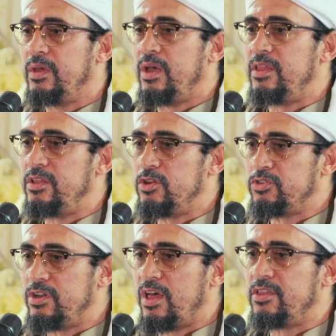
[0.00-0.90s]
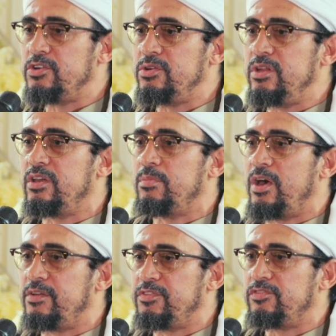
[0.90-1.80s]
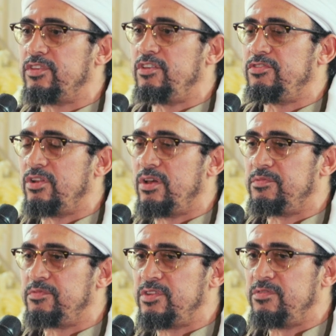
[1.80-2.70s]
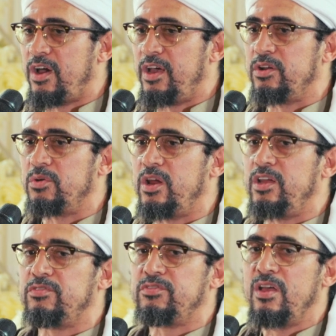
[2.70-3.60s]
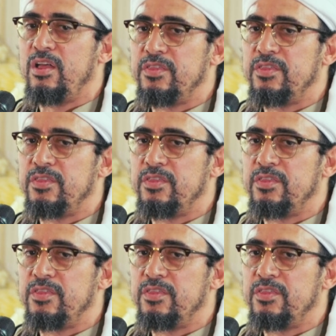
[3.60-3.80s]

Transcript: And then there's another unique manifestation of divine grace